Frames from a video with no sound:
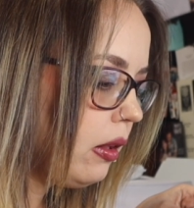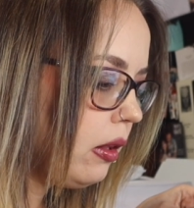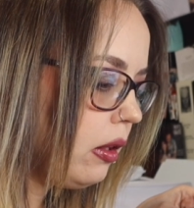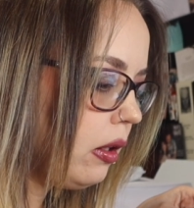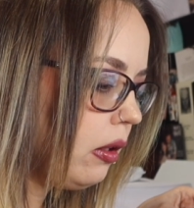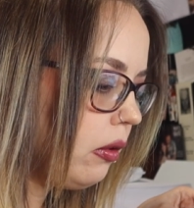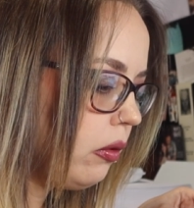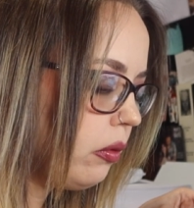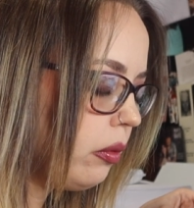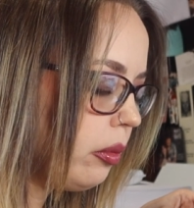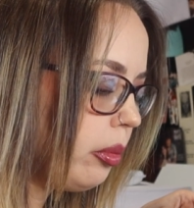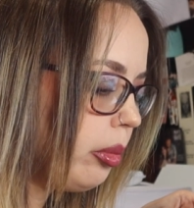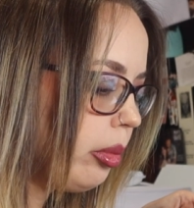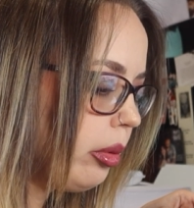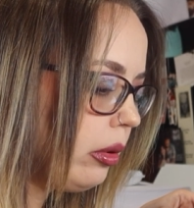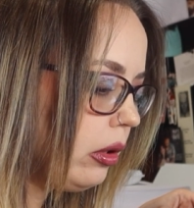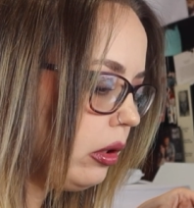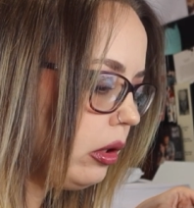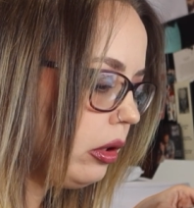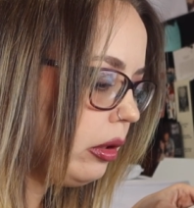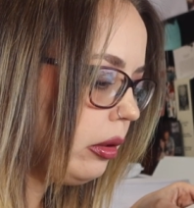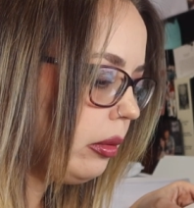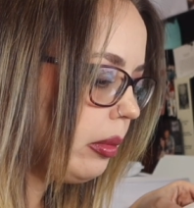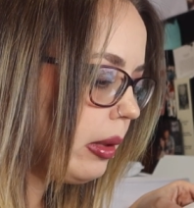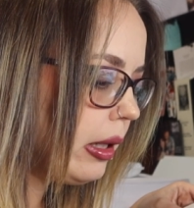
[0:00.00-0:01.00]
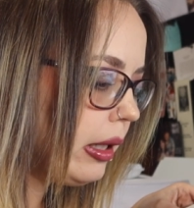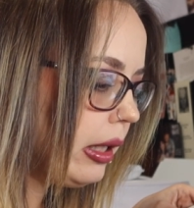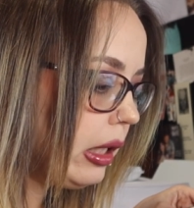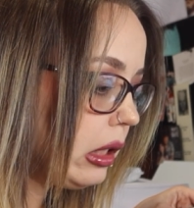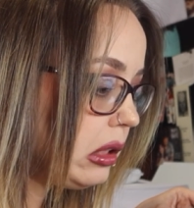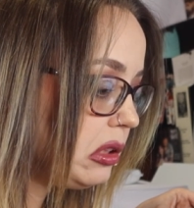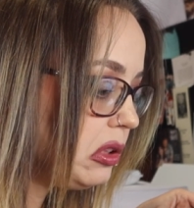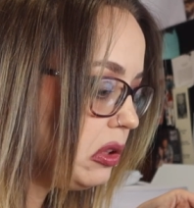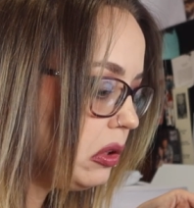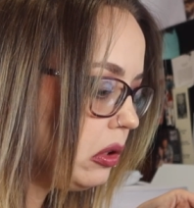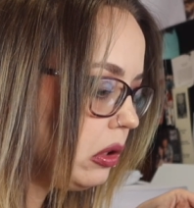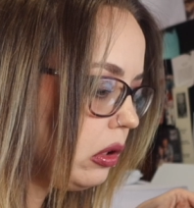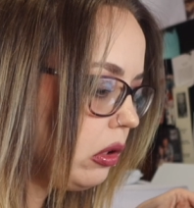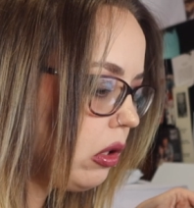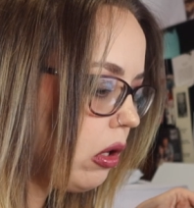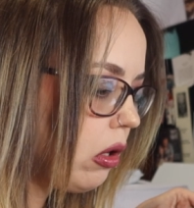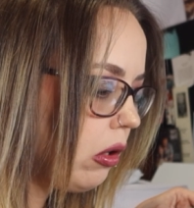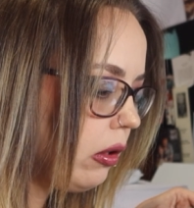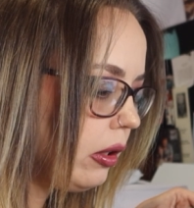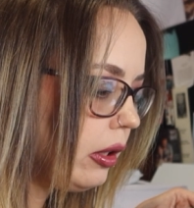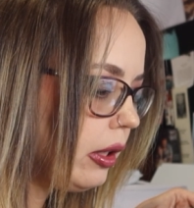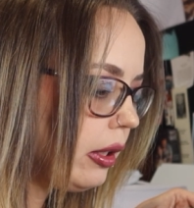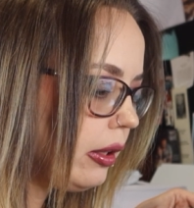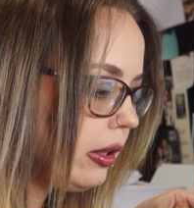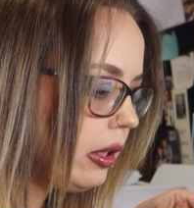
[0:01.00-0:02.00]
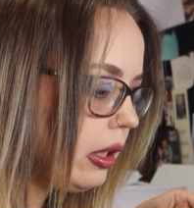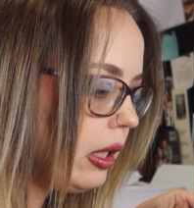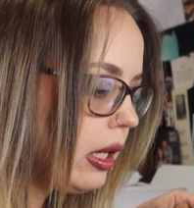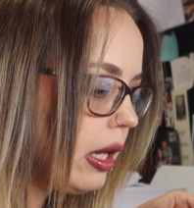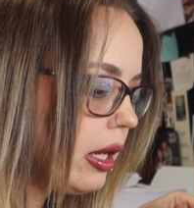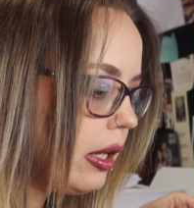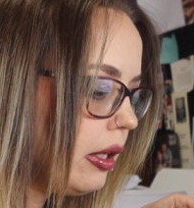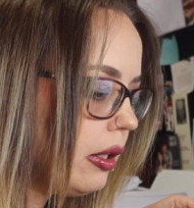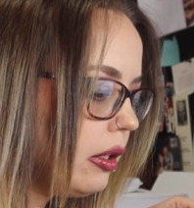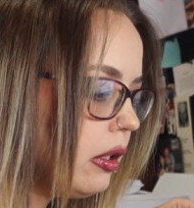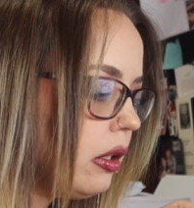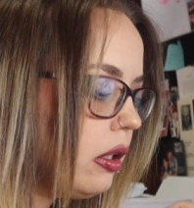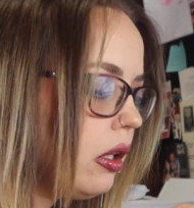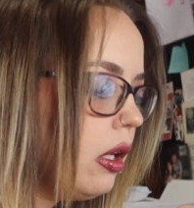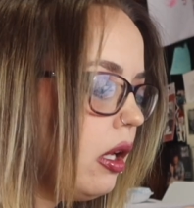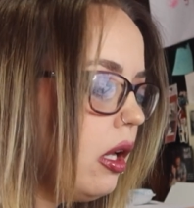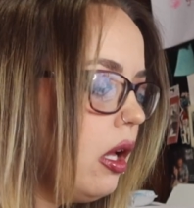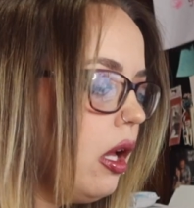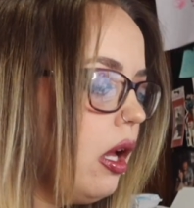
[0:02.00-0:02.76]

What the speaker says: Little blurb, I guess you could call it, at the end.